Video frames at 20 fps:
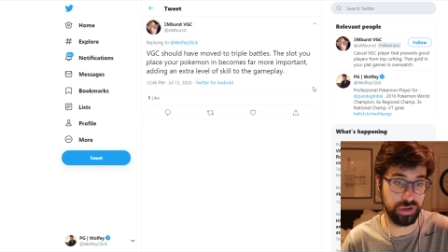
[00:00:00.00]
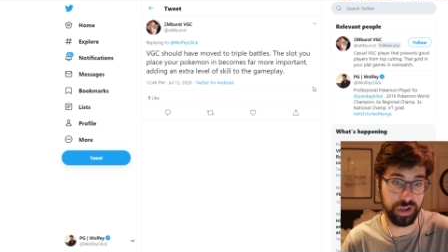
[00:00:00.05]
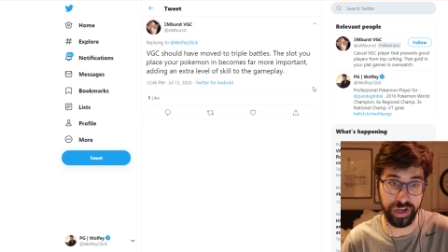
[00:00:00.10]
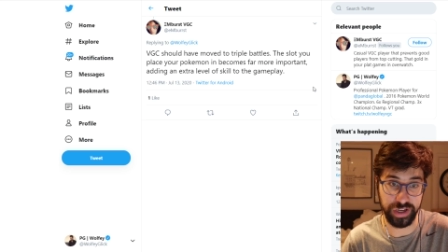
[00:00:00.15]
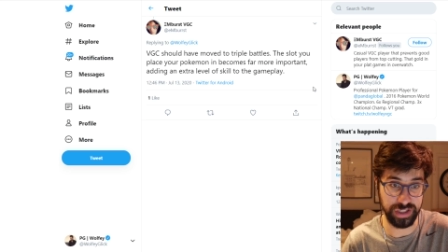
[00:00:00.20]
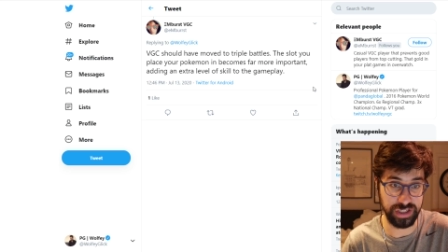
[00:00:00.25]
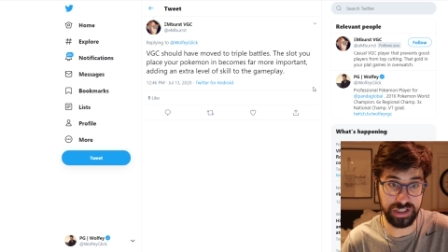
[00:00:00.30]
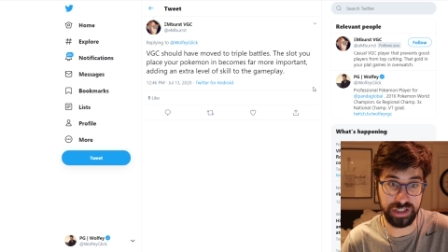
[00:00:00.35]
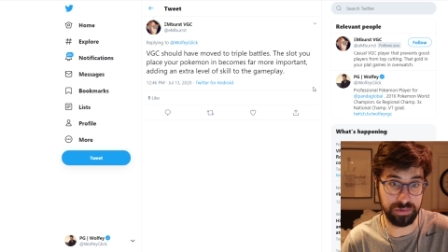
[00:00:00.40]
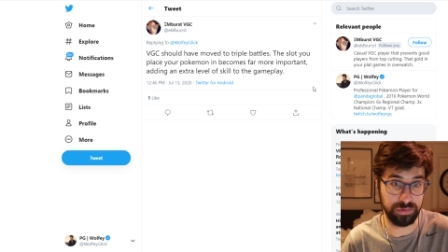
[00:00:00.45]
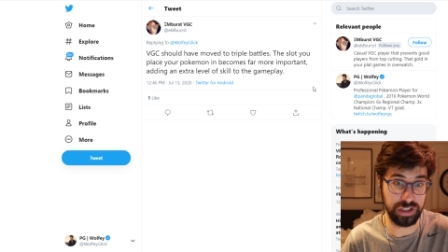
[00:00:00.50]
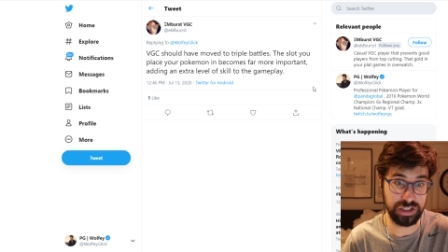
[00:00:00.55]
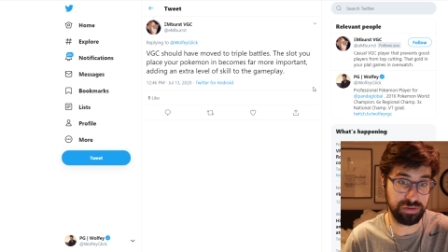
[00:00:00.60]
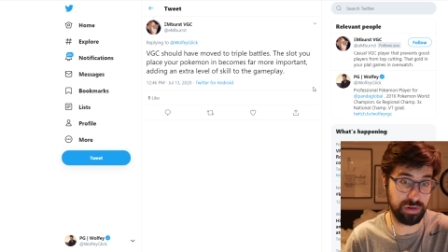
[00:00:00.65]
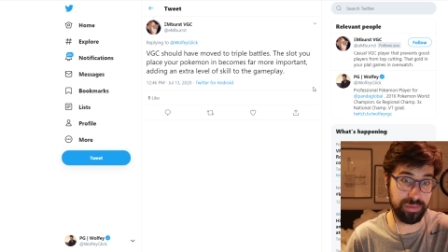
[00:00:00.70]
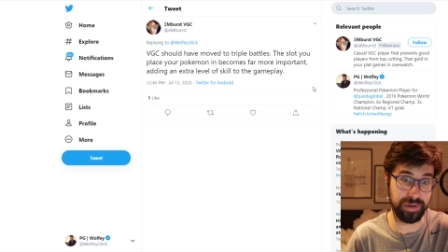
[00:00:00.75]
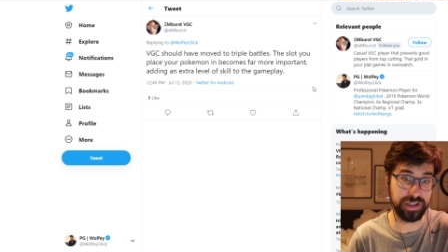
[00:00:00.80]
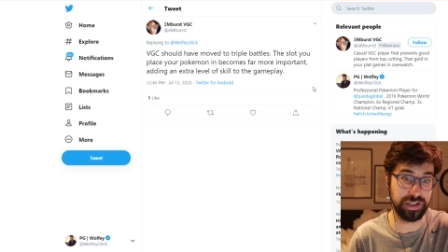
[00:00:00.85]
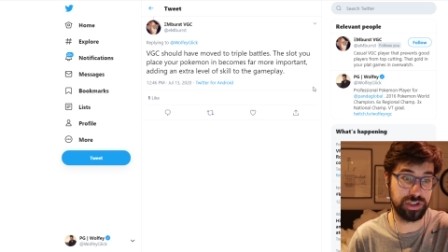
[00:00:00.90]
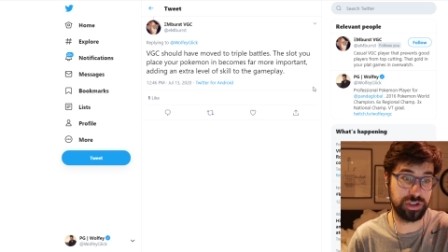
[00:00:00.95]
Like this is this would
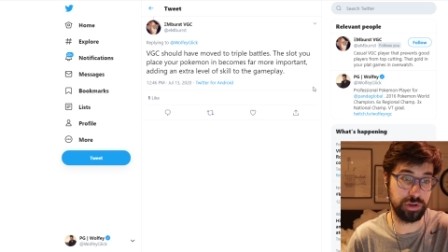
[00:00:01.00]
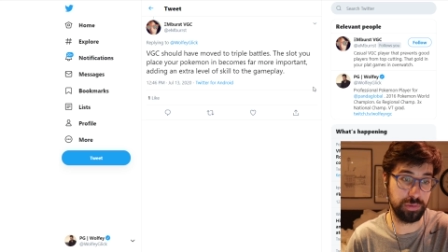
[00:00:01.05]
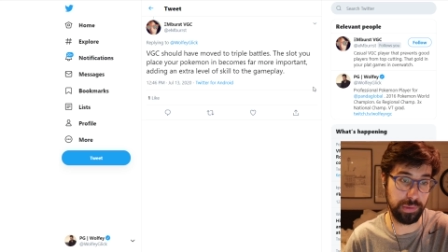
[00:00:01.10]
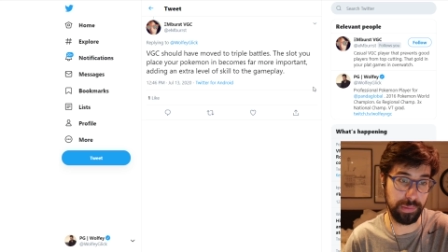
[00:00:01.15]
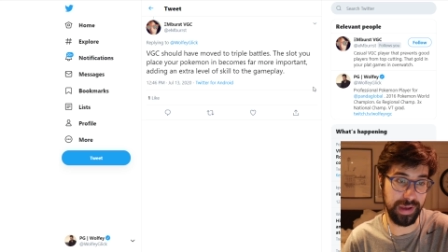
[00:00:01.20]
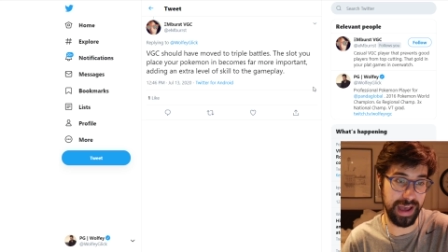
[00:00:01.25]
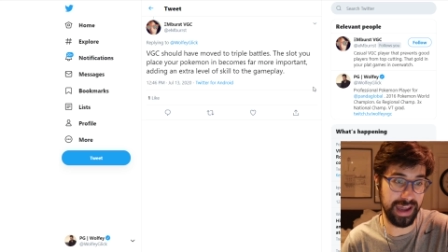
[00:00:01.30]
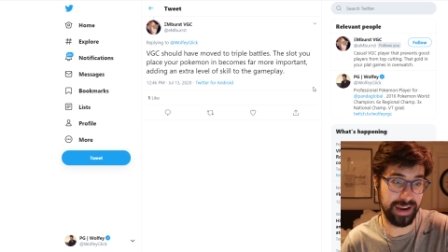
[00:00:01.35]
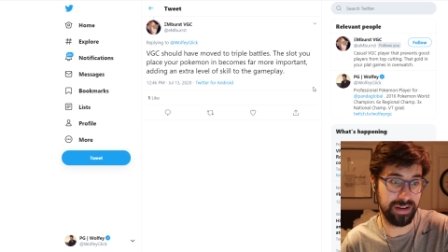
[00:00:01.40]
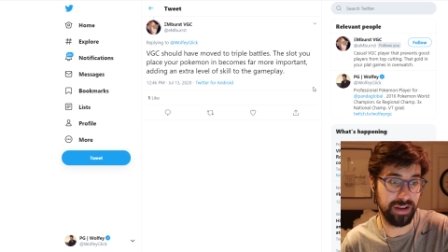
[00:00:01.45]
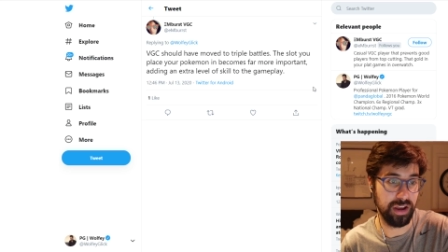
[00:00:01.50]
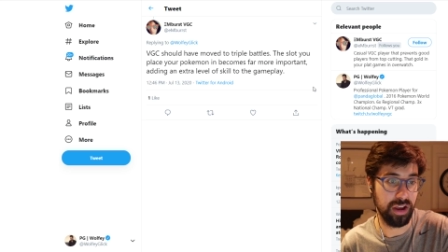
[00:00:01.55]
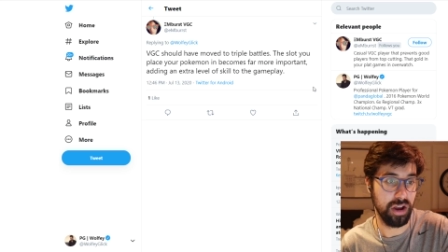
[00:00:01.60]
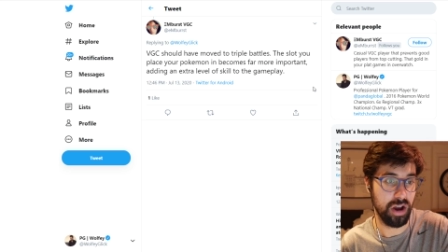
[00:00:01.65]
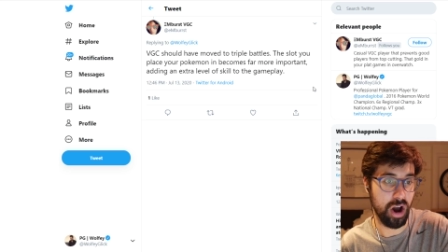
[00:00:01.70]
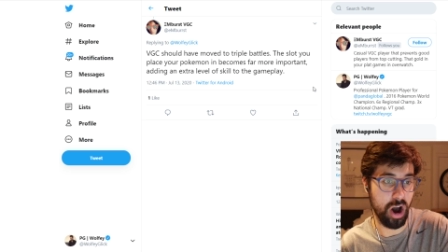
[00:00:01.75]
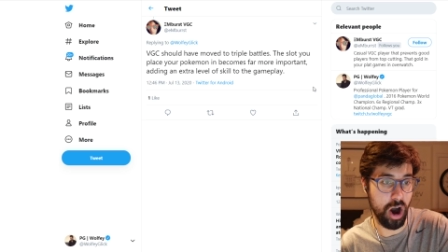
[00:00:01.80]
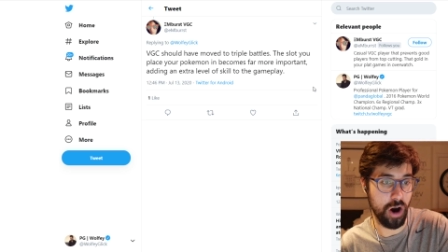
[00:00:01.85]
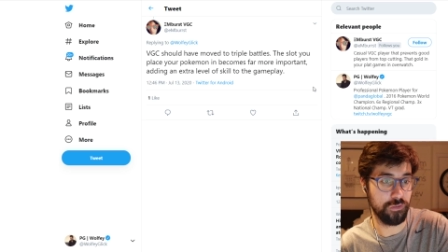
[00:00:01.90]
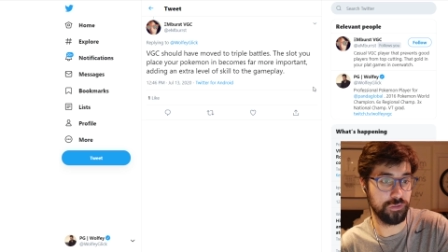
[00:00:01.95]
have been super bad.
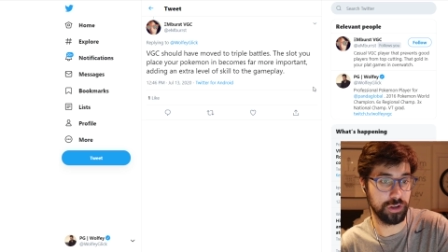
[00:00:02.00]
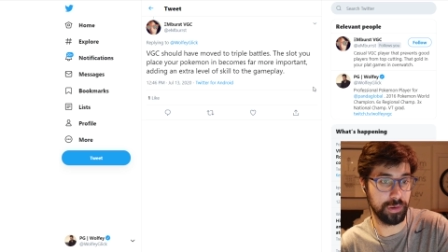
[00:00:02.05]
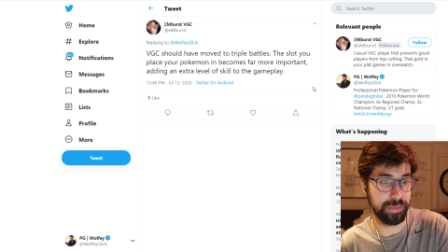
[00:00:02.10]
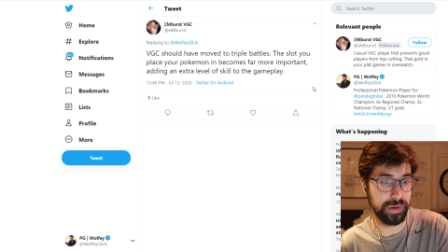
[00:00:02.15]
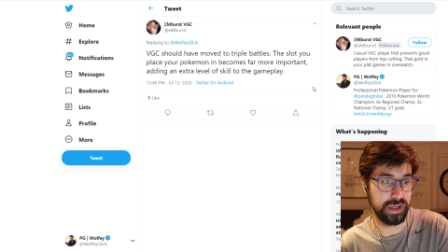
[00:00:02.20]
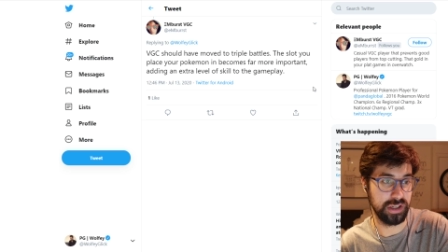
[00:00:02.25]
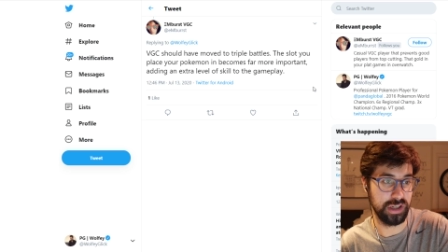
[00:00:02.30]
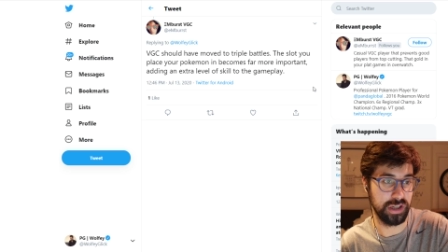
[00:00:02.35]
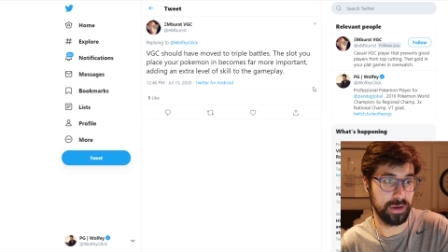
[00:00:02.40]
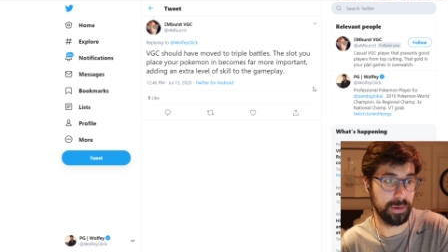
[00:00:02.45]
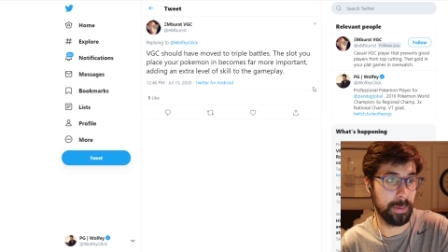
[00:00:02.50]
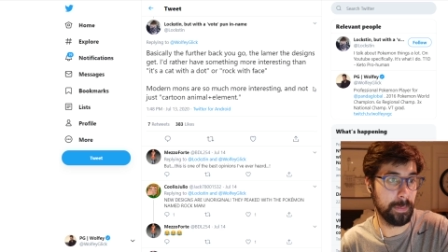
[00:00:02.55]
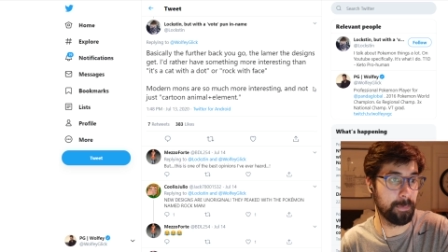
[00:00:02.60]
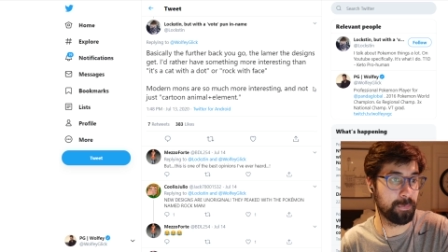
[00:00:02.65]
Awful opinion.